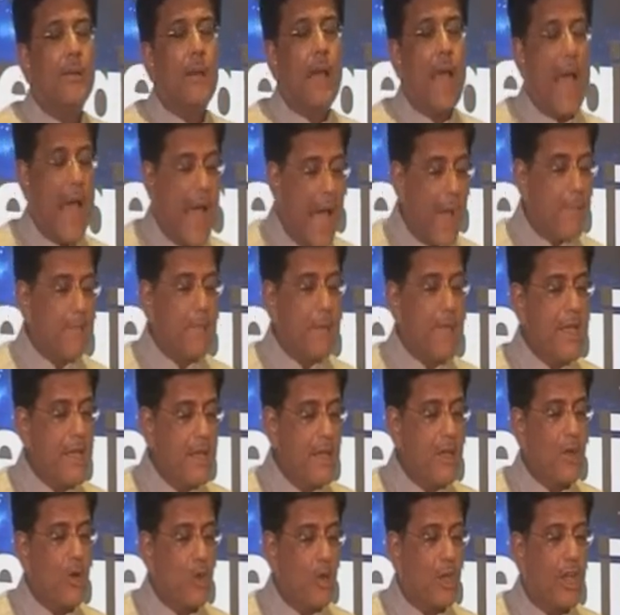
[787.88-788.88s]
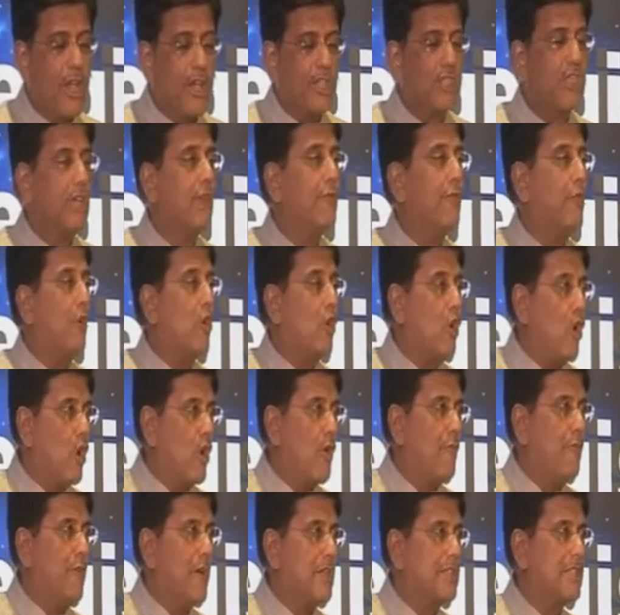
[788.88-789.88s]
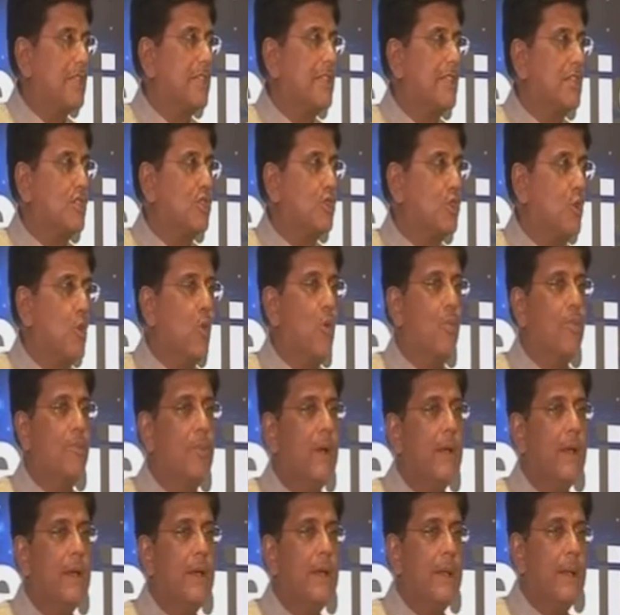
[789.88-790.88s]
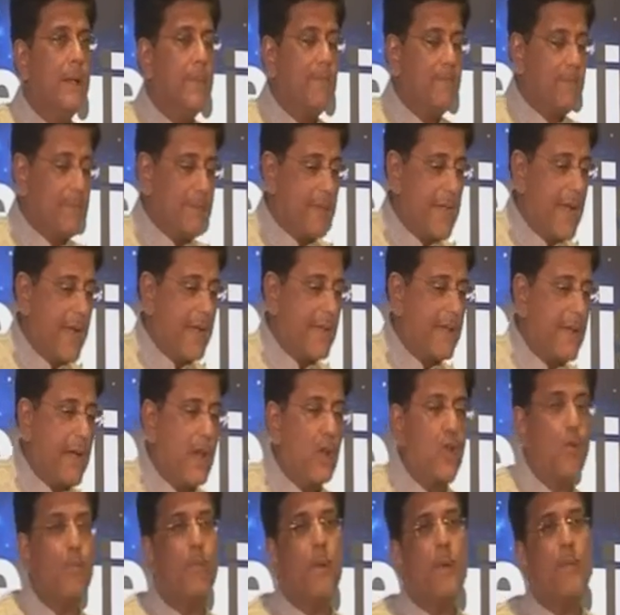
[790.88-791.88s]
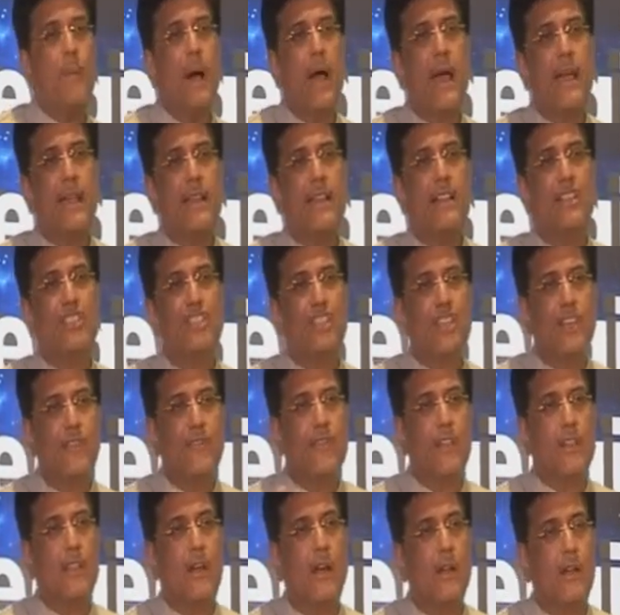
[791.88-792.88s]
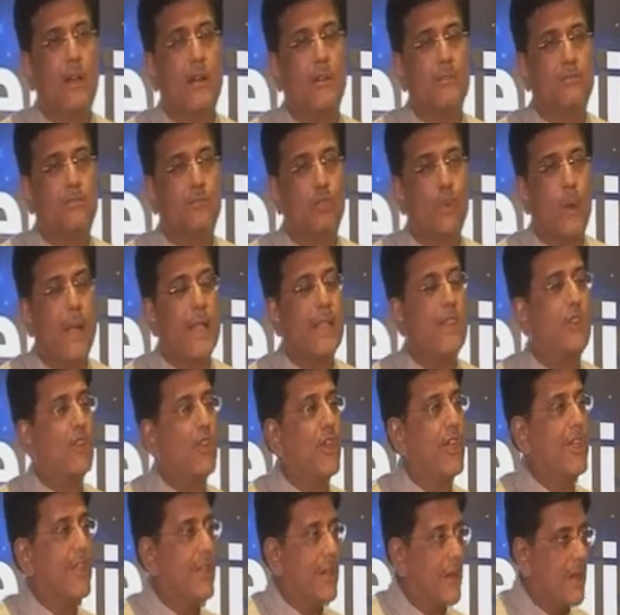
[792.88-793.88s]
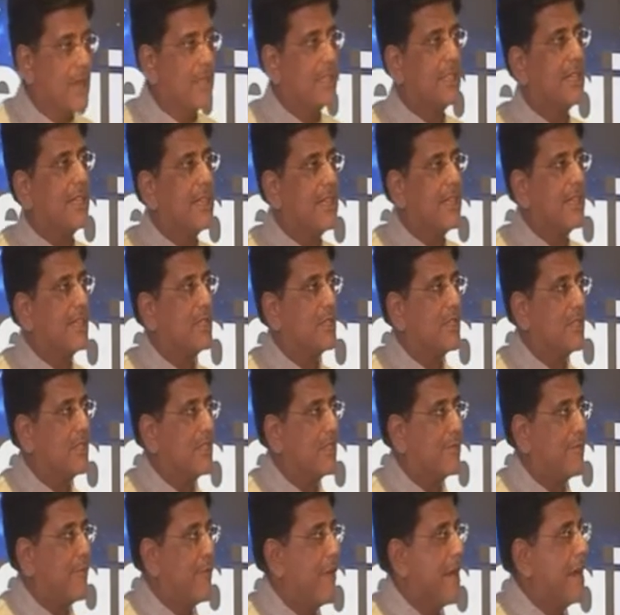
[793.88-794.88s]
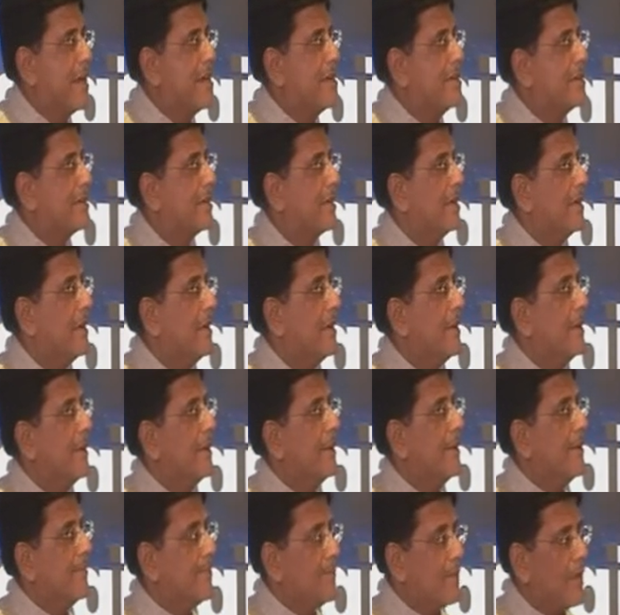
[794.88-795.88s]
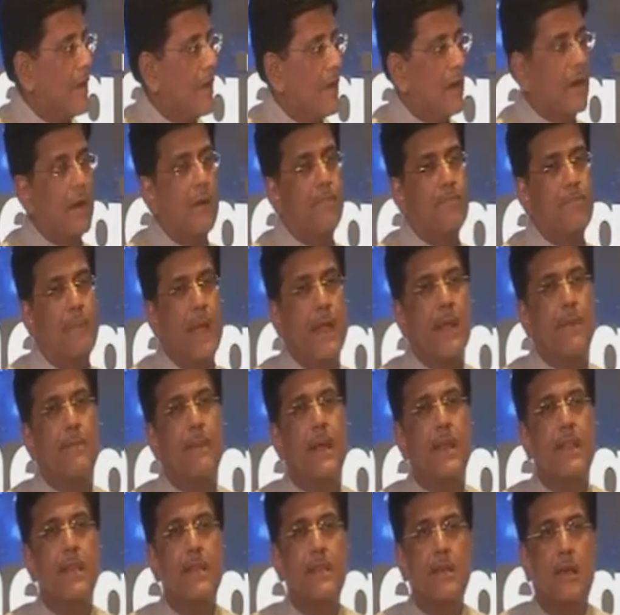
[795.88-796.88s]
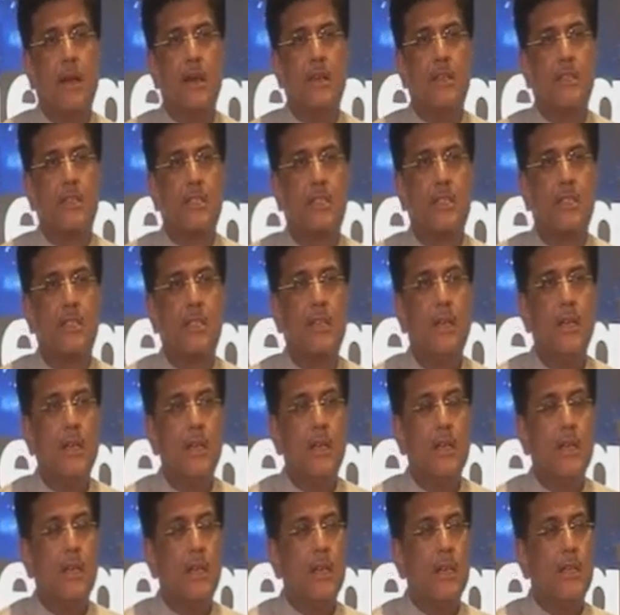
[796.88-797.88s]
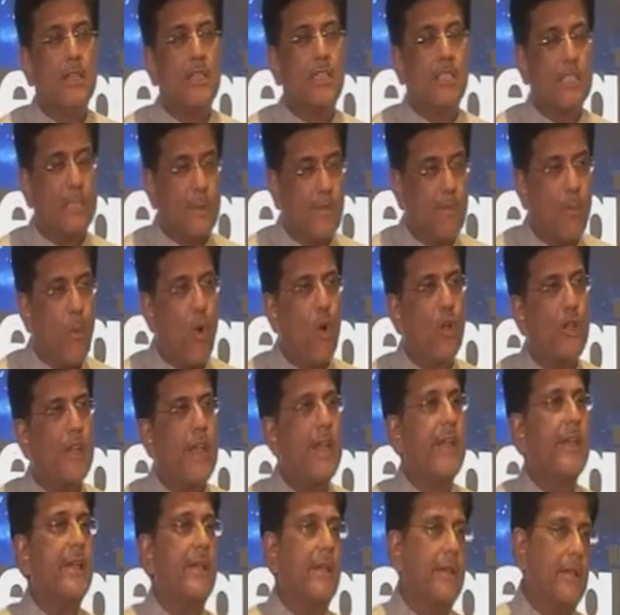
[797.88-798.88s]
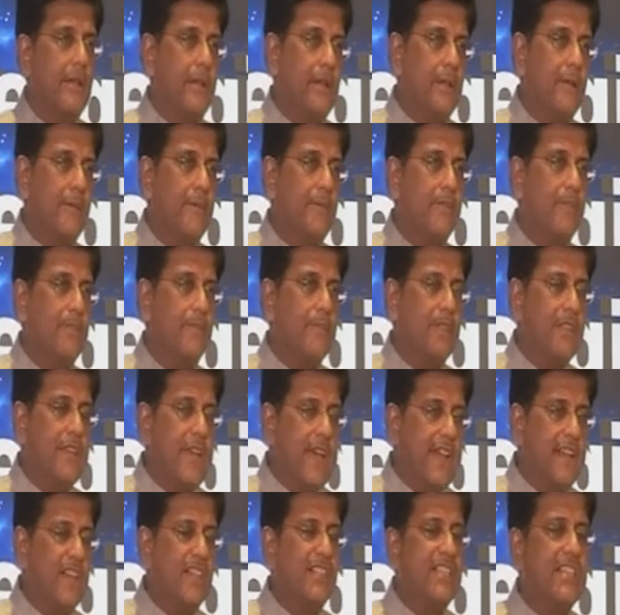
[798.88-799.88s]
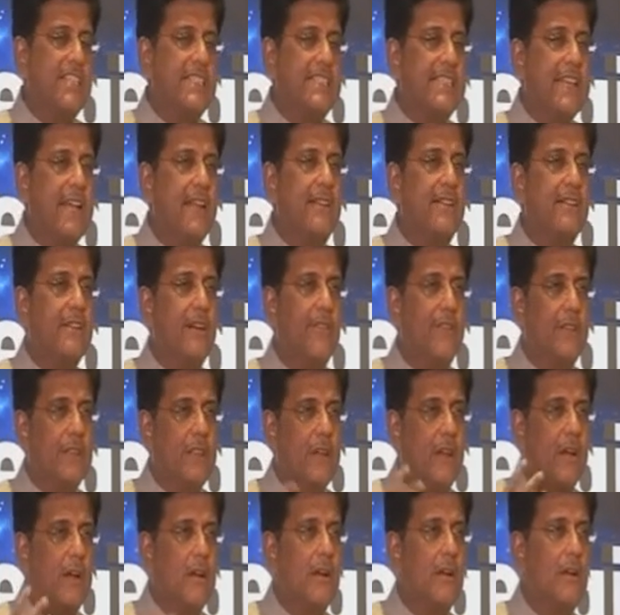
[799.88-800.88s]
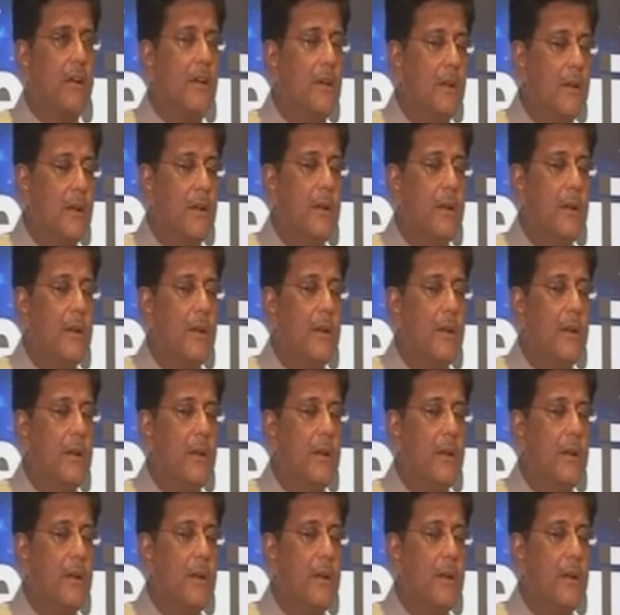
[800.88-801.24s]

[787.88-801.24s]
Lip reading: happy occasion for all of us in this room that Anupama Airiji, with her 23 years in this field, her many, many years supporting the energy sector with her